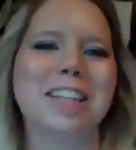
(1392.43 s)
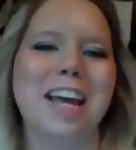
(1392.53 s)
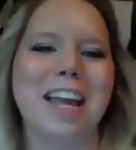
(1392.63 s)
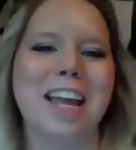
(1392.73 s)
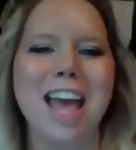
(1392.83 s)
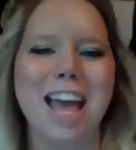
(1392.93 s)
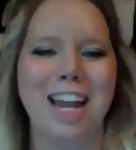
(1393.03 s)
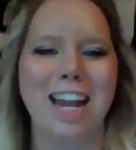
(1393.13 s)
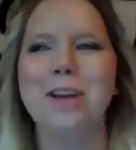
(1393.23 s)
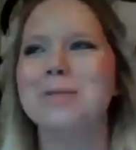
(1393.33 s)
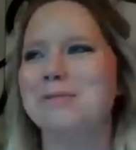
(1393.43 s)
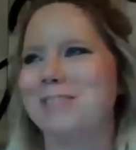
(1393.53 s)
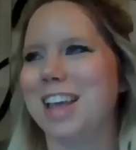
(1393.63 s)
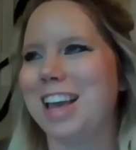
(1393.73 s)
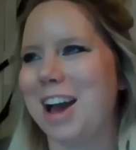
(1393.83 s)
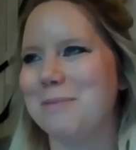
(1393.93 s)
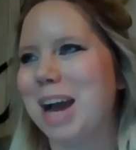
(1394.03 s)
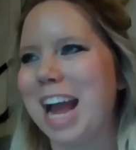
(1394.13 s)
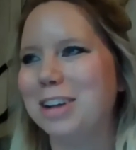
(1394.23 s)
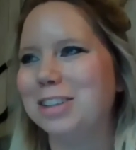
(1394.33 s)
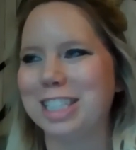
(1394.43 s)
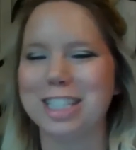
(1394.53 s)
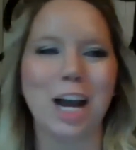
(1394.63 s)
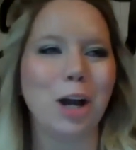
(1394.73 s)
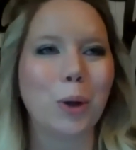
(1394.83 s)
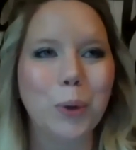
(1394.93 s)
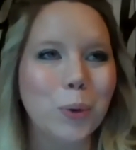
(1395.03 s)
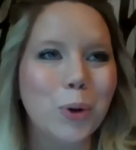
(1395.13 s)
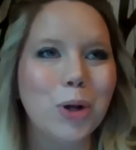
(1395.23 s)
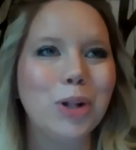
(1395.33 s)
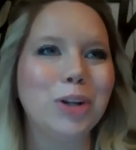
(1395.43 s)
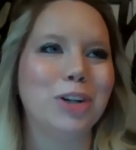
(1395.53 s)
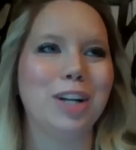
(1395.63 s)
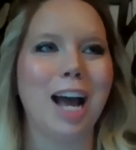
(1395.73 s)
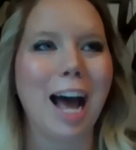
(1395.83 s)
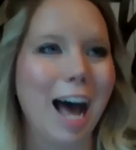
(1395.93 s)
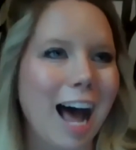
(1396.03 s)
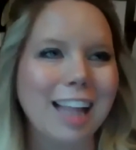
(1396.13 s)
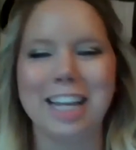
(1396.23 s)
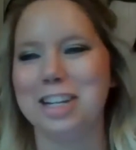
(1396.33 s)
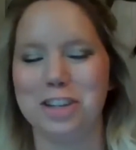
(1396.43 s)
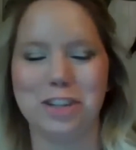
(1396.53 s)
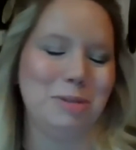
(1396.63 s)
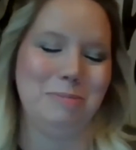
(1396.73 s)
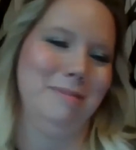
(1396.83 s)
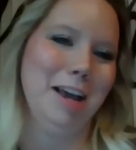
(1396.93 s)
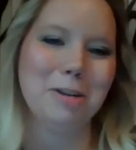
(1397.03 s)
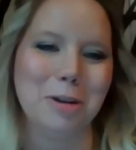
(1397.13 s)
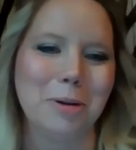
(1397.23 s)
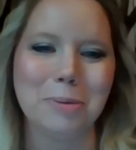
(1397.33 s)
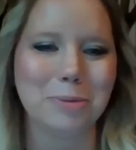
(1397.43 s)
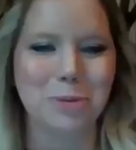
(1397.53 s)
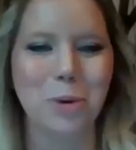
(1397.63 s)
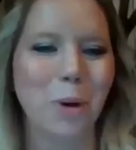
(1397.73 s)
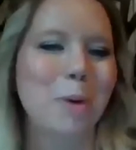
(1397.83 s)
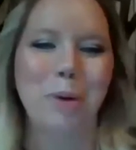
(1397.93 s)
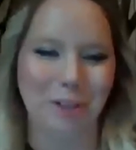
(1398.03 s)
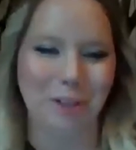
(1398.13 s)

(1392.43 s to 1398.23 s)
Like I don't like my house is not cool or not hot. Like it just I don't know normal